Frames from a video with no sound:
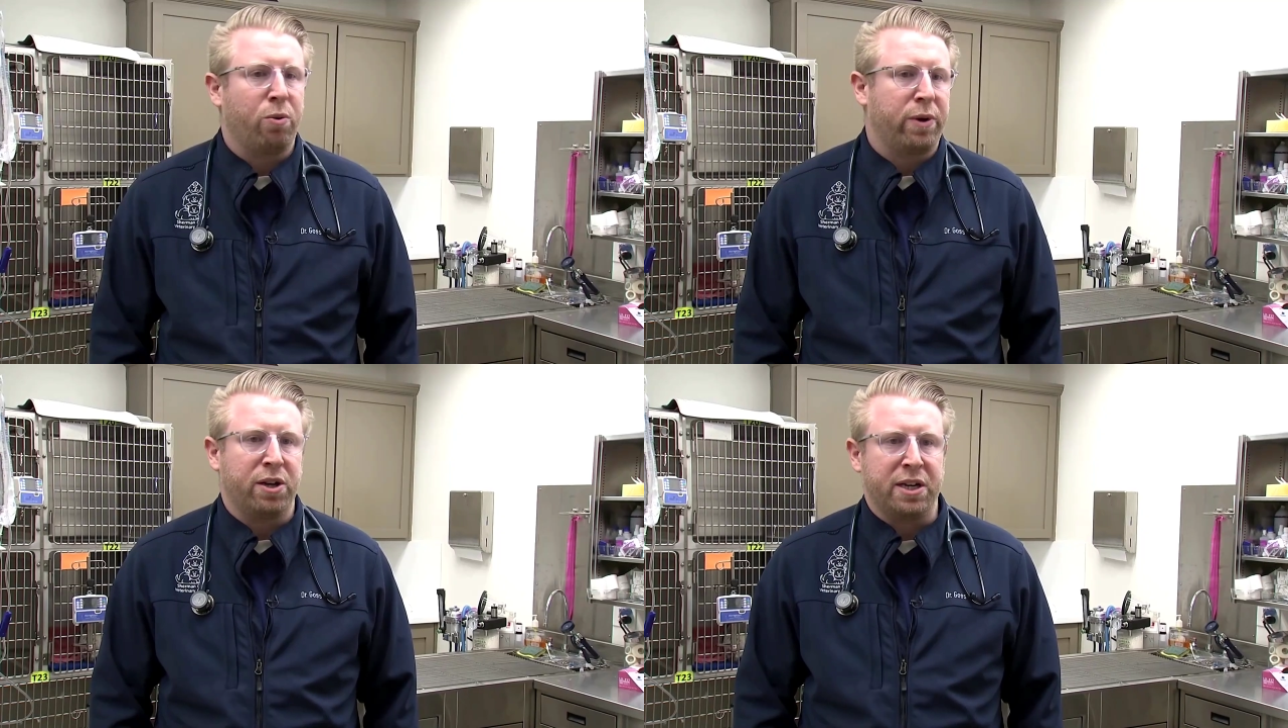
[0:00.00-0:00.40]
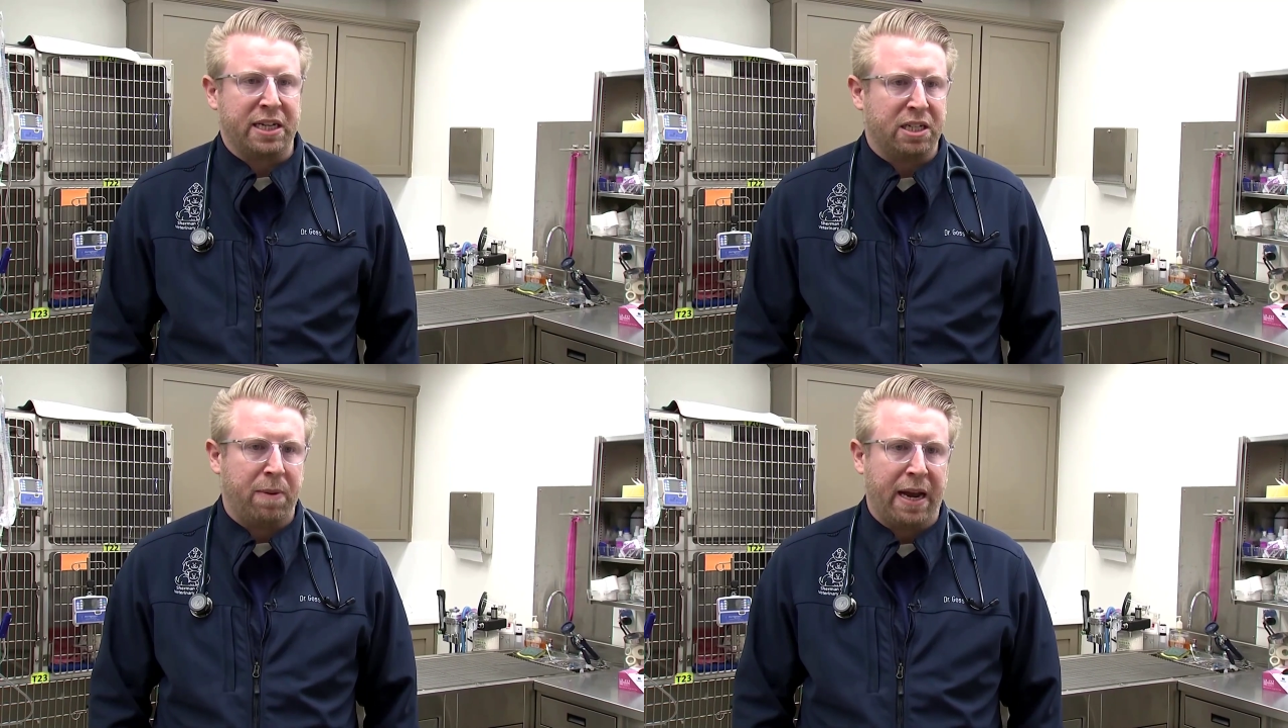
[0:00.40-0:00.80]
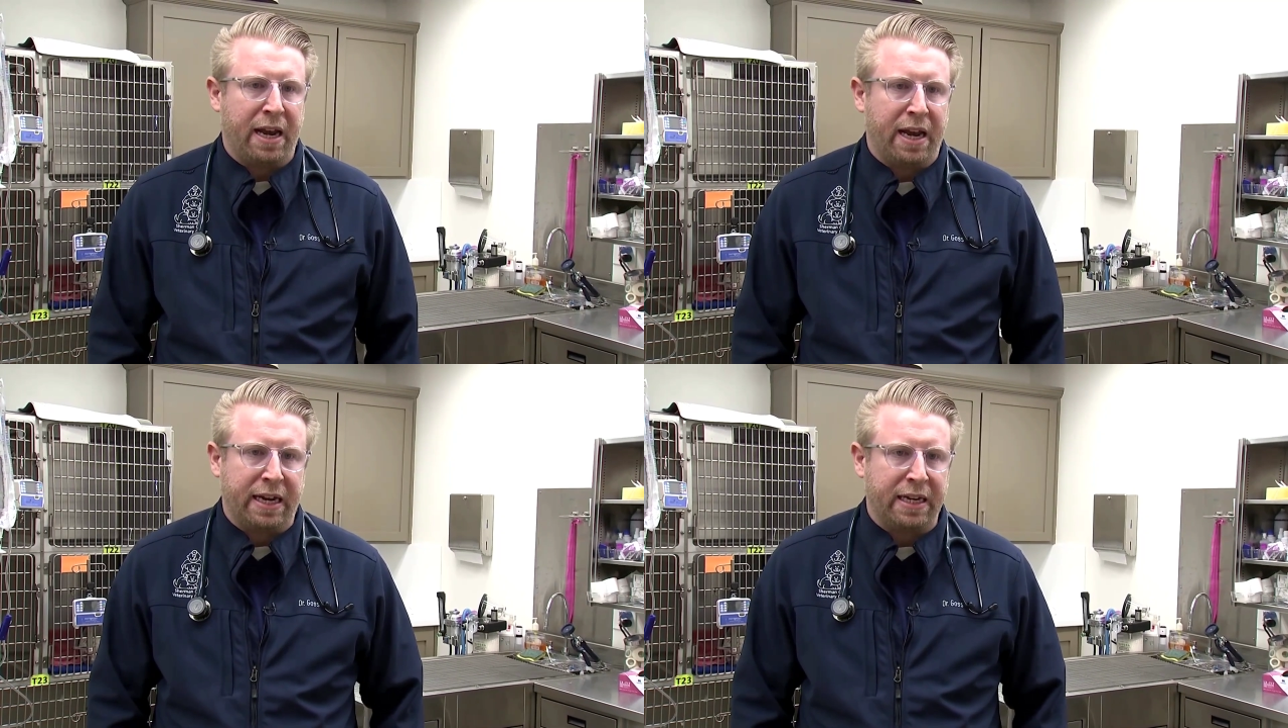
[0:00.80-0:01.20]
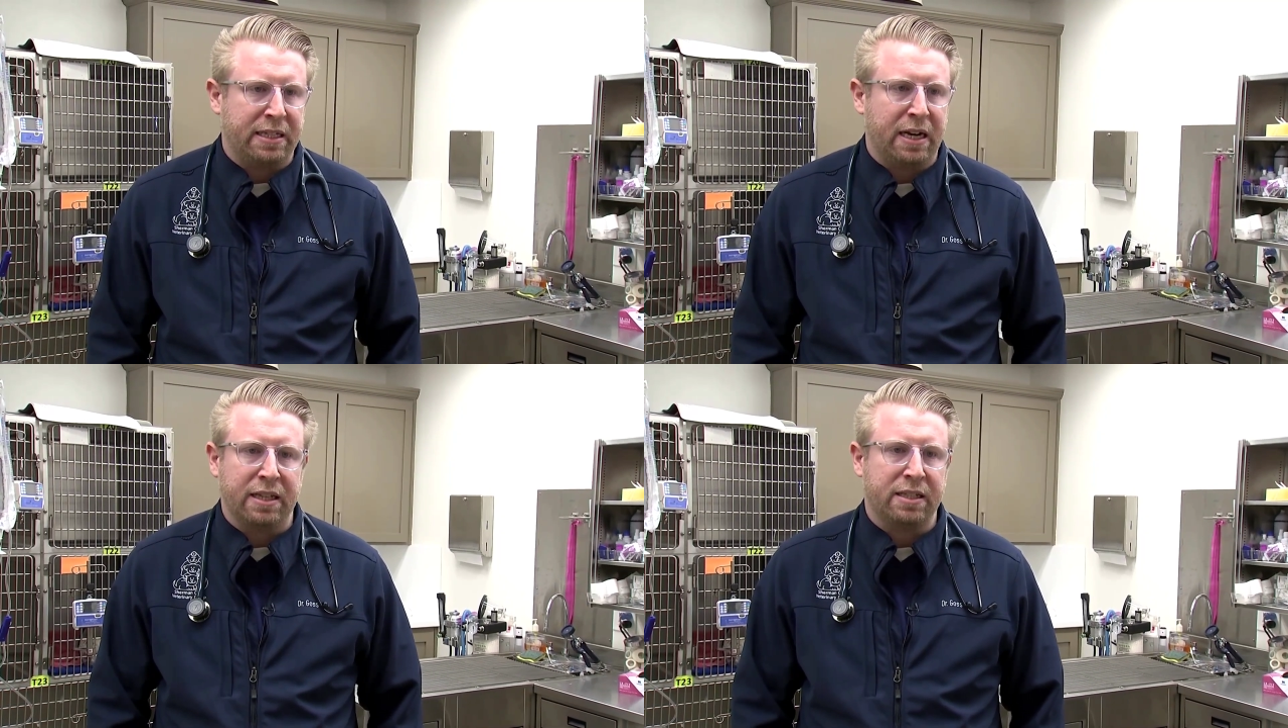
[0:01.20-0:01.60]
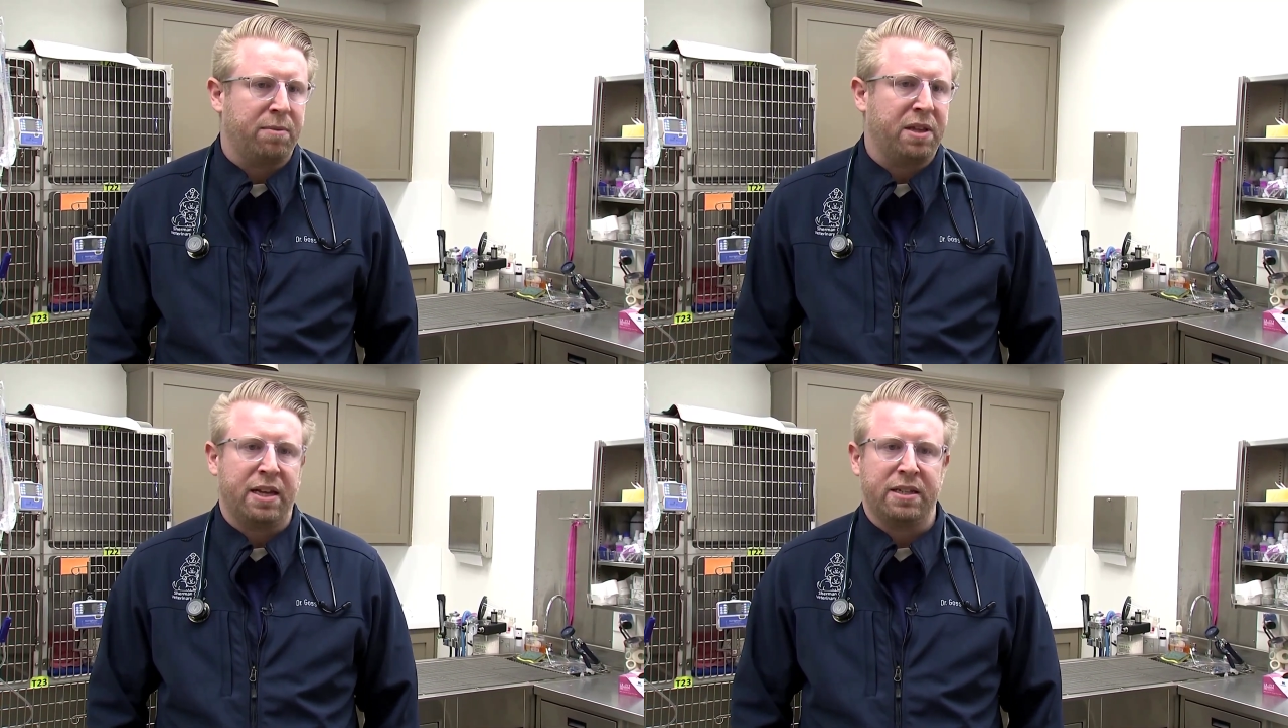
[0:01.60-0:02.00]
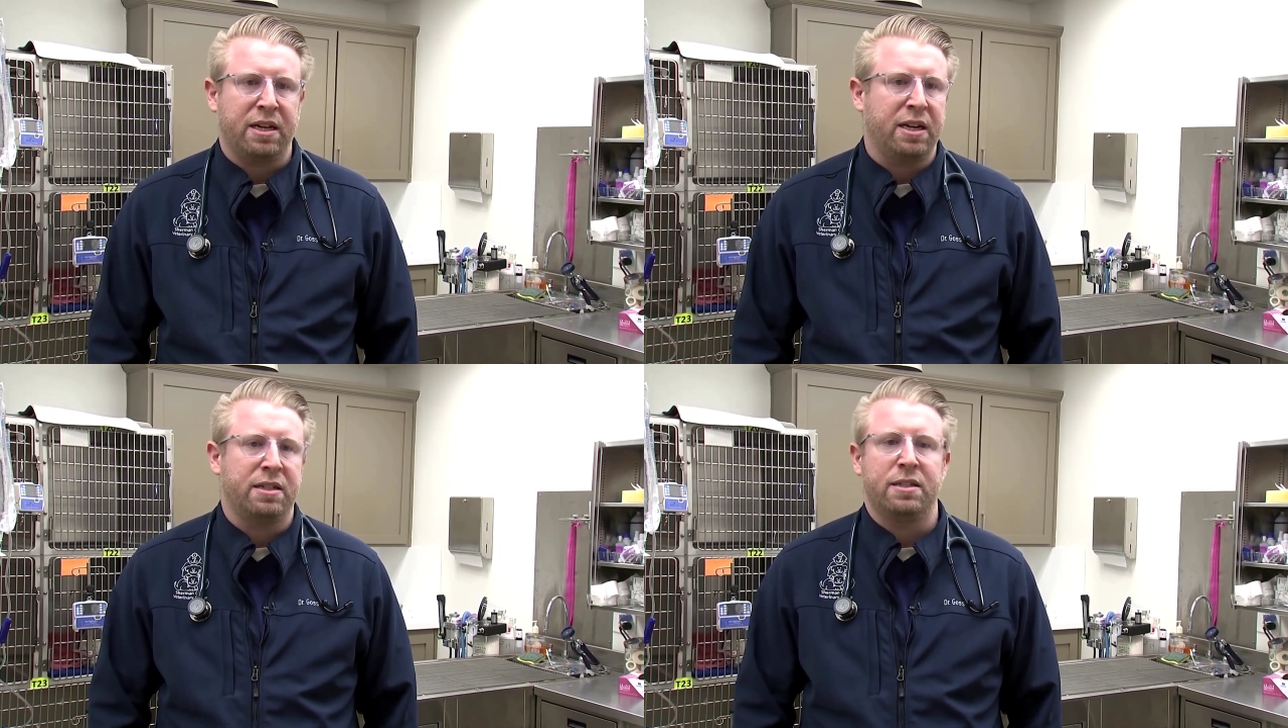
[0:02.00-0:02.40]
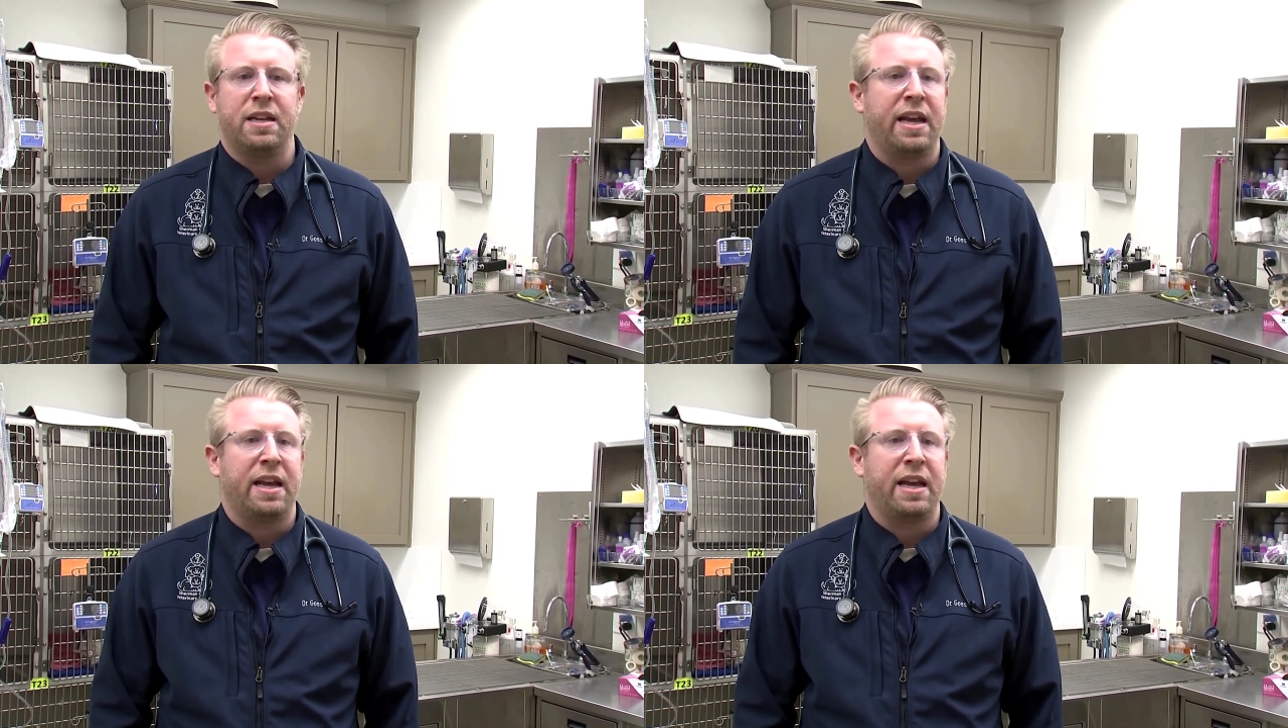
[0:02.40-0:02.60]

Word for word: Real need to panic. It's not something that's going to